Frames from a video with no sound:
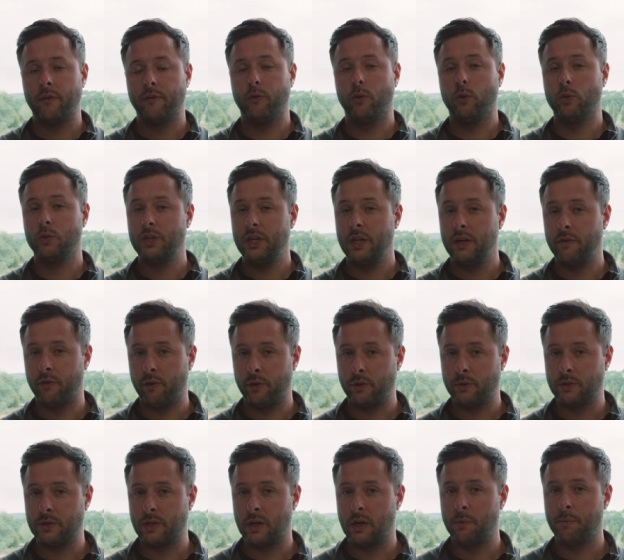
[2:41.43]
a 4G
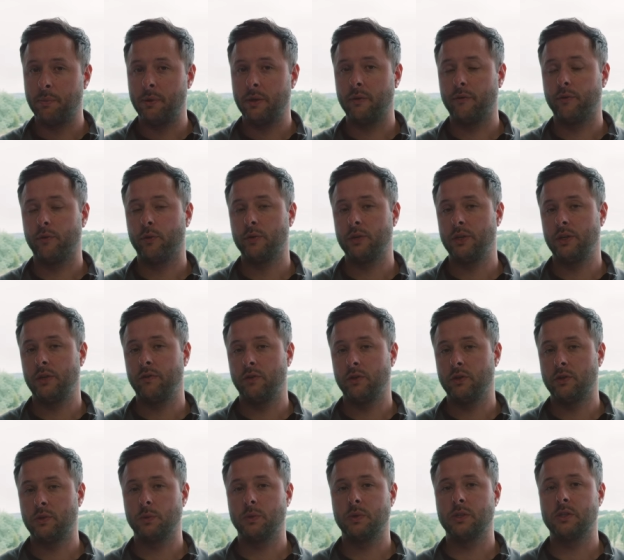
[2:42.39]
router, but the 4G
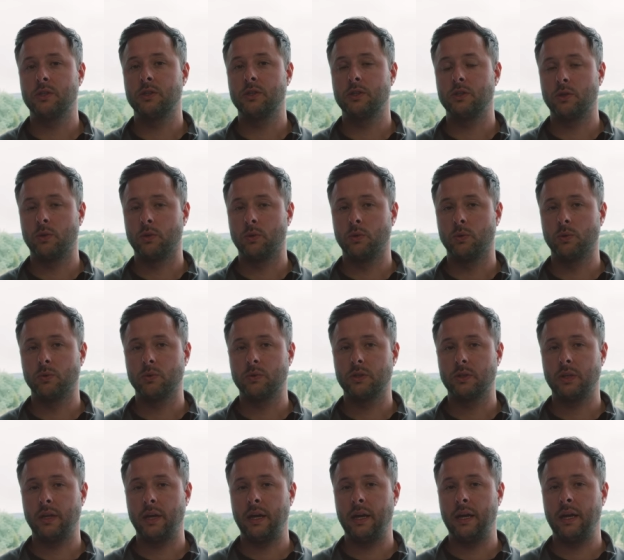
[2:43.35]
router was
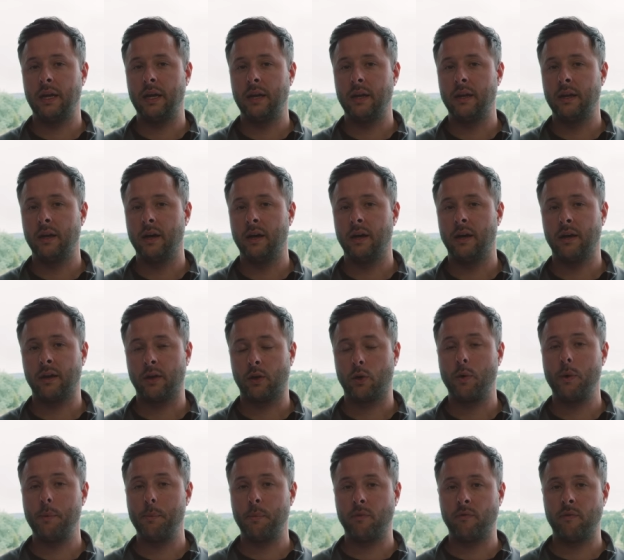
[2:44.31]
installed in an
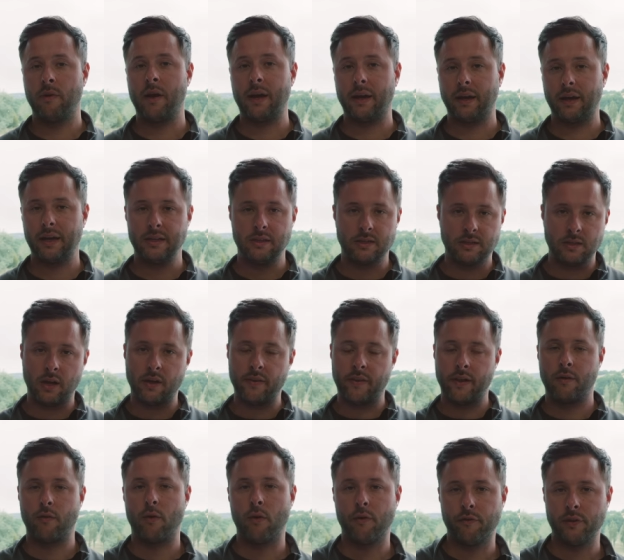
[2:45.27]
equipment rack inside
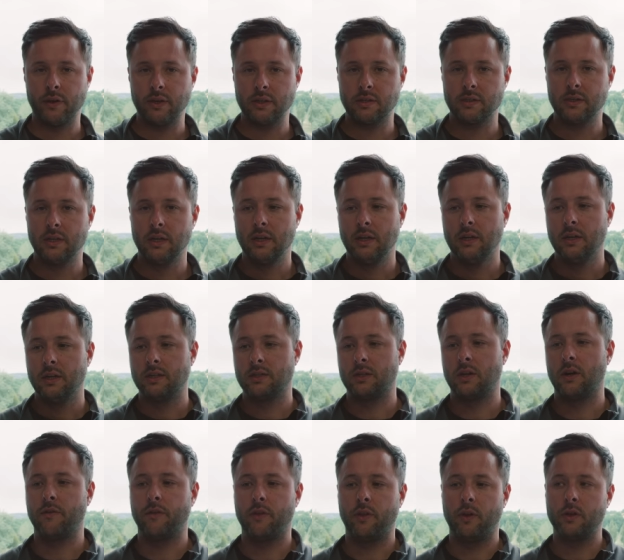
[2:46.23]
their office.
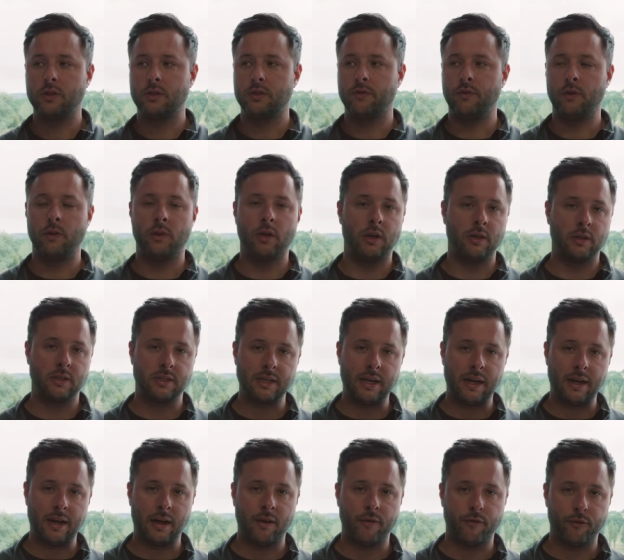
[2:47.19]
So for those of you that
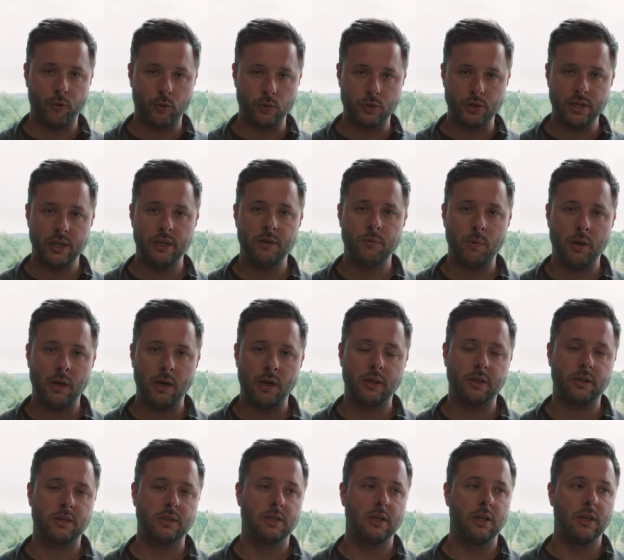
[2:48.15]
understand how 4G
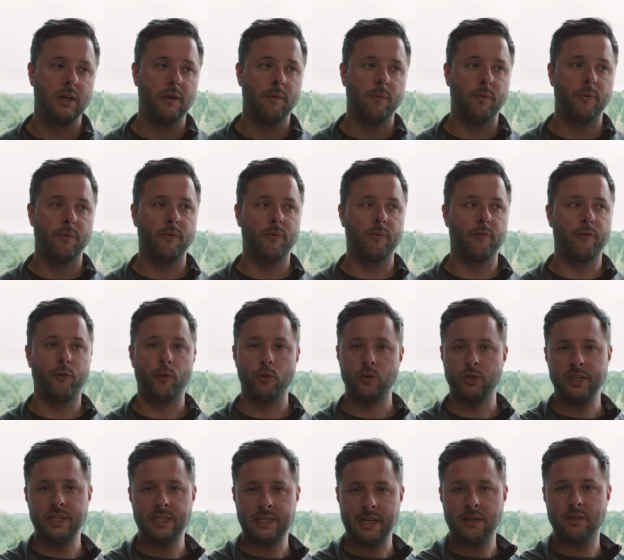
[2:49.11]
works,
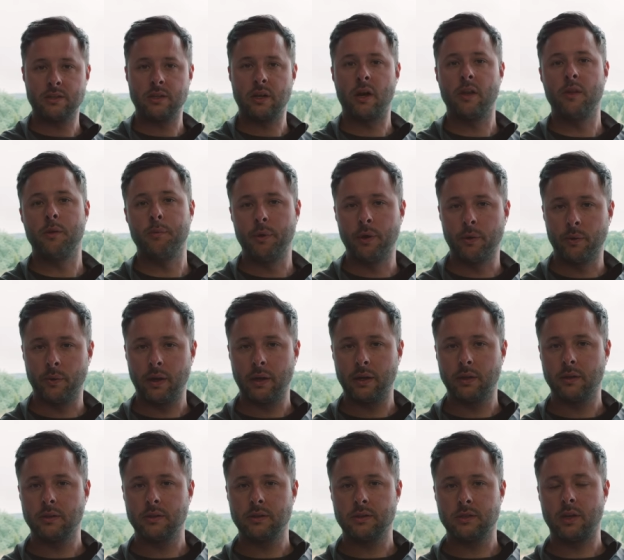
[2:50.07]
4G is outside the
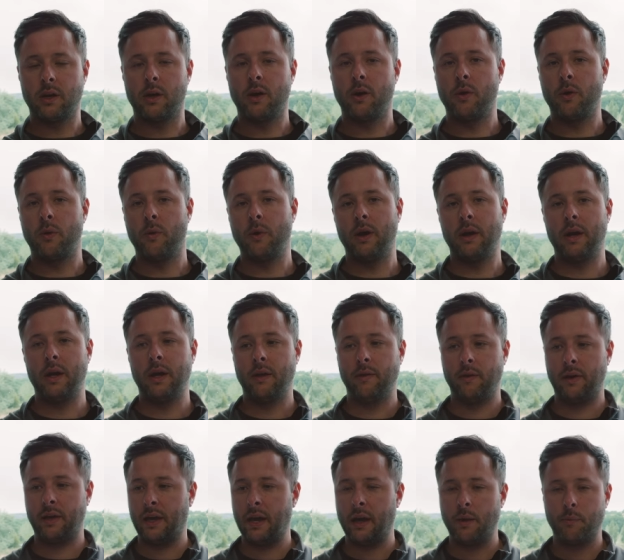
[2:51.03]
building. So
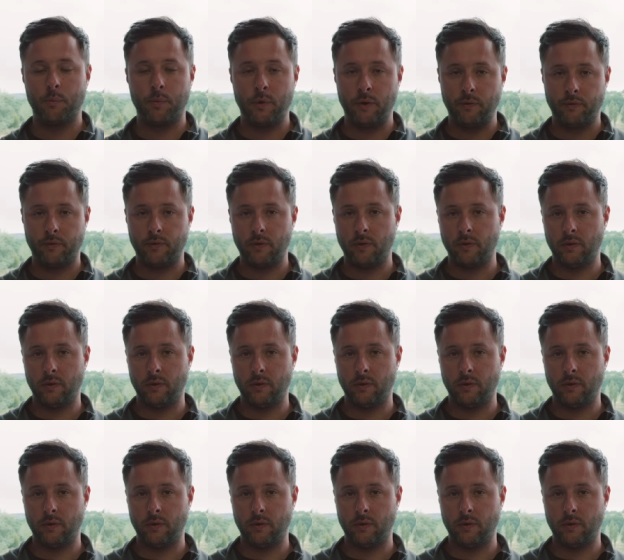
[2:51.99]
uh, again, with